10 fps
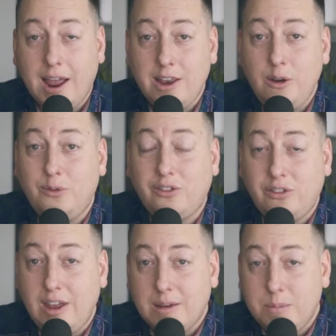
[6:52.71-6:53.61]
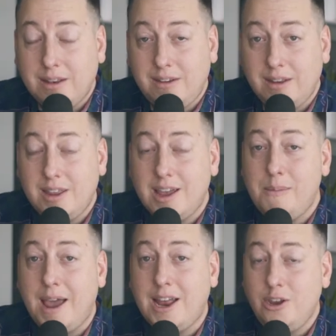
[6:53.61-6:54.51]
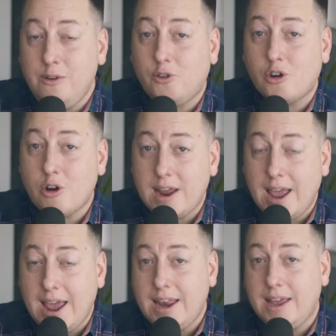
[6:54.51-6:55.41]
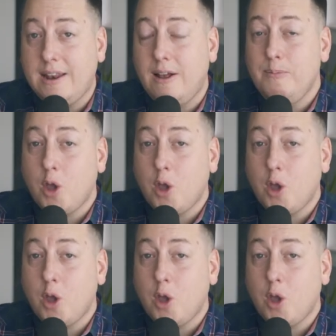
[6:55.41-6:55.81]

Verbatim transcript: and you've segmented them and you've created